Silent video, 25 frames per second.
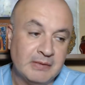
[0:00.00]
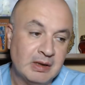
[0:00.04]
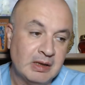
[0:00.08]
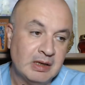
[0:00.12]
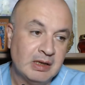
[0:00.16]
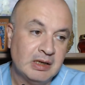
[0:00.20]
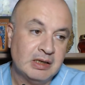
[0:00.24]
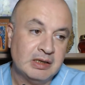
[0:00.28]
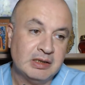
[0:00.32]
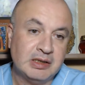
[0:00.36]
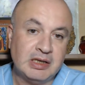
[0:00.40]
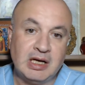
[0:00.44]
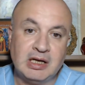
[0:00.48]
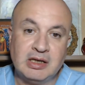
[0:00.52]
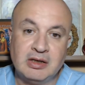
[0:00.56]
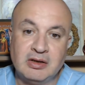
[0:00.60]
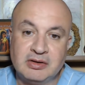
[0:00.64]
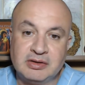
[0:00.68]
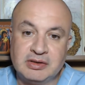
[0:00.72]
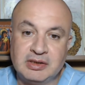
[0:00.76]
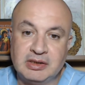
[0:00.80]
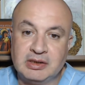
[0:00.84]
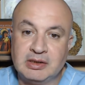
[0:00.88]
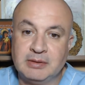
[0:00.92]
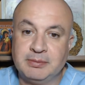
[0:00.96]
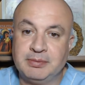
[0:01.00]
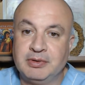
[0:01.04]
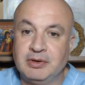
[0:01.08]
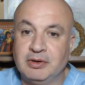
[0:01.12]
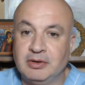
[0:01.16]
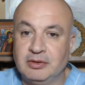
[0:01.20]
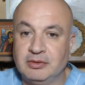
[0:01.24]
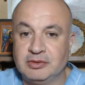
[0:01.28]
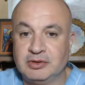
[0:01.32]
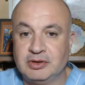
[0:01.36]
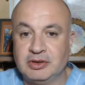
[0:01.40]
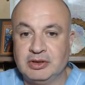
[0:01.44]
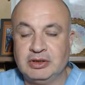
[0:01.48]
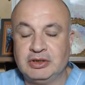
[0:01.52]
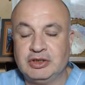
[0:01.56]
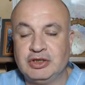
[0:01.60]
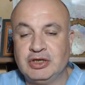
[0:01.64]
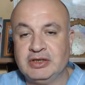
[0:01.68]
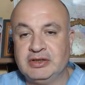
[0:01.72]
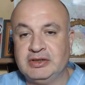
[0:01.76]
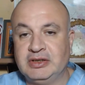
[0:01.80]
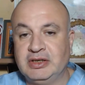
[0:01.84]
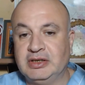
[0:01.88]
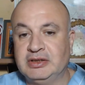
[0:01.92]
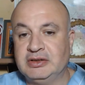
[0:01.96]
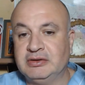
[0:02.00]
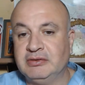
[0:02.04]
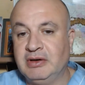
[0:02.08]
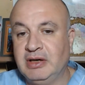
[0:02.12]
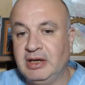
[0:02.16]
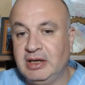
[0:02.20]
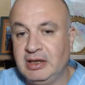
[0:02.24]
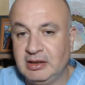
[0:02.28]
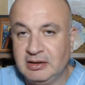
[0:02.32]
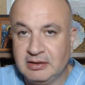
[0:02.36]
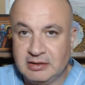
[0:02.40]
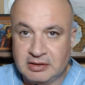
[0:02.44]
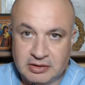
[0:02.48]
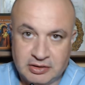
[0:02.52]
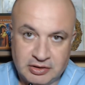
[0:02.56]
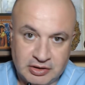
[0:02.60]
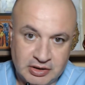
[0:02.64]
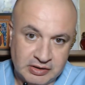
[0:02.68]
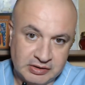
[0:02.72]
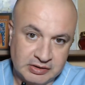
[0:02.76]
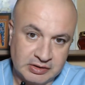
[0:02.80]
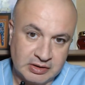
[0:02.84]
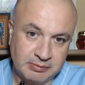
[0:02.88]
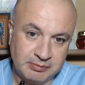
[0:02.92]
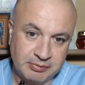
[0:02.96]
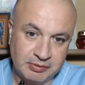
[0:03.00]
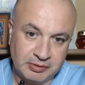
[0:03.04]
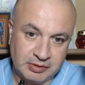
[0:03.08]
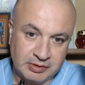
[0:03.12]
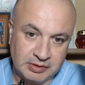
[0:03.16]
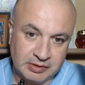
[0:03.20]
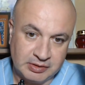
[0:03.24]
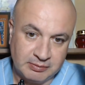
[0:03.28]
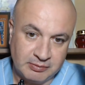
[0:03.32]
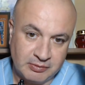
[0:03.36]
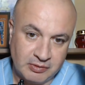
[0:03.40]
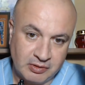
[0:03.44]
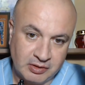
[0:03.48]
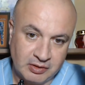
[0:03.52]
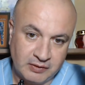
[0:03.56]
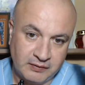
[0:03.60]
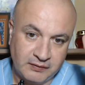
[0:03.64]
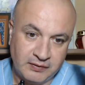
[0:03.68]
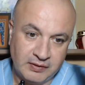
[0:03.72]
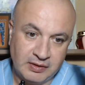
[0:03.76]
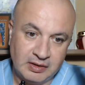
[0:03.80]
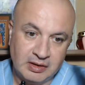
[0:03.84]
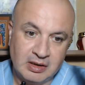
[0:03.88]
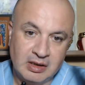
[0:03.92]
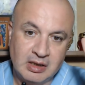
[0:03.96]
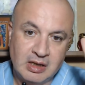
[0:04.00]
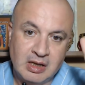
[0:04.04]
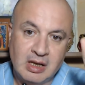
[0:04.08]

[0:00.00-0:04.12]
Diagnostic approach, chest X-ray, chest computed tomography,